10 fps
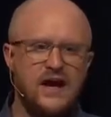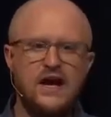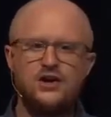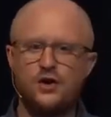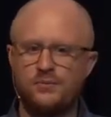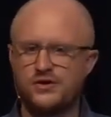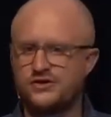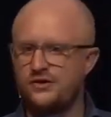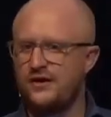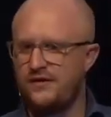In your
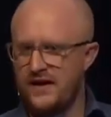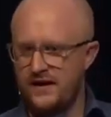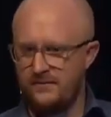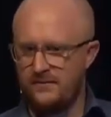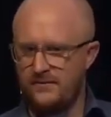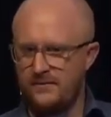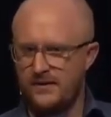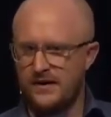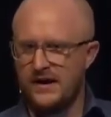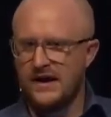pursuit of Him,
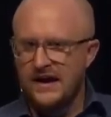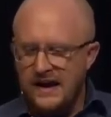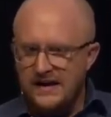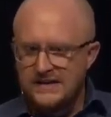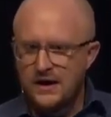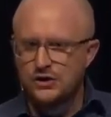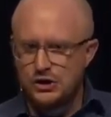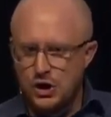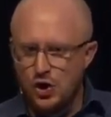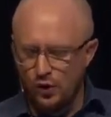He
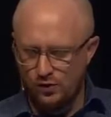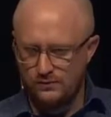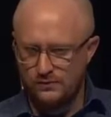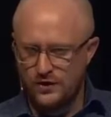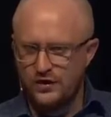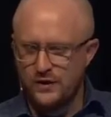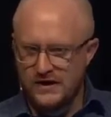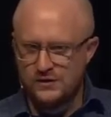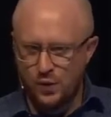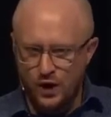tells you through
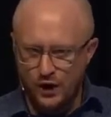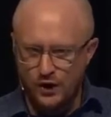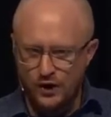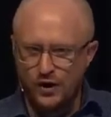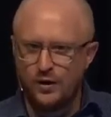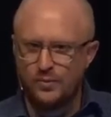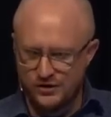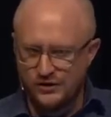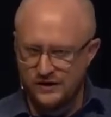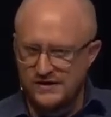His word,
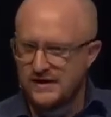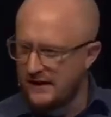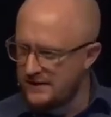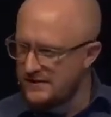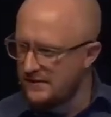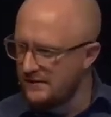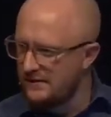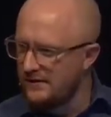pursue these gifts.